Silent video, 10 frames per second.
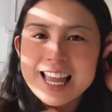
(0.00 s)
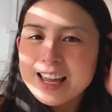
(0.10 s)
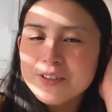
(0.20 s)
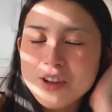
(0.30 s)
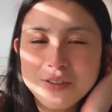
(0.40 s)

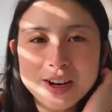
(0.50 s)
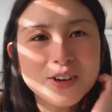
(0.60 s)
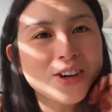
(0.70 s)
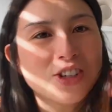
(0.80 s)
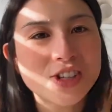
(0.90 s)
Again, if you have
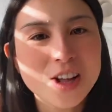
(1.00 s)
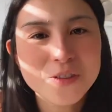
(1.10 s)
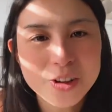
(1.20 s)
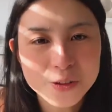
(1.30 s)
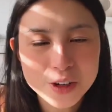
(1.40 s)
any questions at
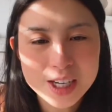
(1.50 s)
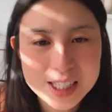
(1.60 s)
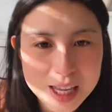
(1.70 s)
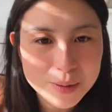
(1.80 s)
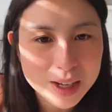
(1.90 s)
all, feel free
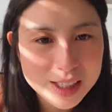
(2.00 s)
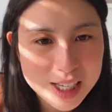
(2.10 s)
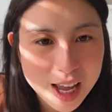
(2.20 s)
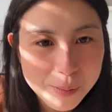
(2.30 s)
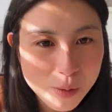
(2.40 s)
to send me a
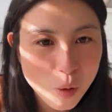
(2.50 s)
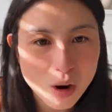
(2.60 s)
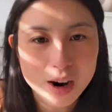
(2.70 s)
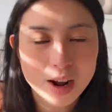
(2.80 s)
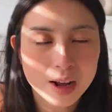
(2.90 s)
DM,
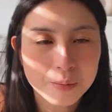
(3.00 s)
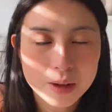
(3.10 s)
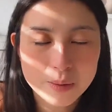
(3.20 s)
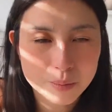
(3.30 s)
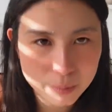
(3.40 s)
or
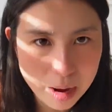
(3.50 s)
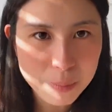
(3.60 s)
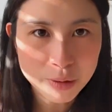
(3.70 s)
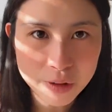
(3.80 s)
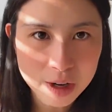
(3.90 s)

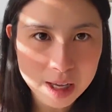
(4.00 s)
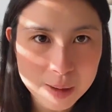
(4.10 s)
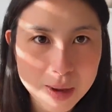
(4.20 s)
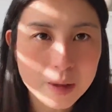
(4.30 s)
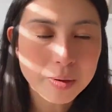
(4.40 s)
I prefer to
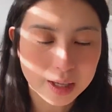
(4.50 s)
email